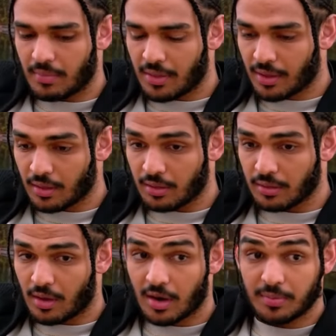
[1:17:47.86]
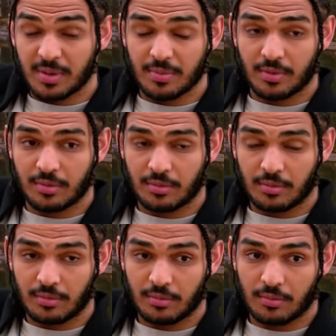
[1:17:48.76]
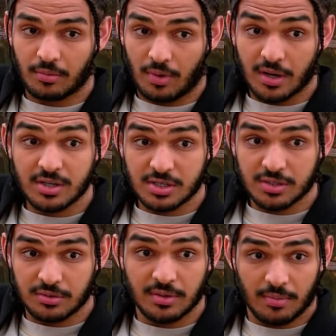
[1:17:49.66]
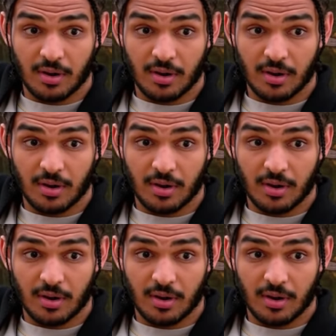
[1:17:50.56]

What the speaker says: I think a lot of people want to shoot at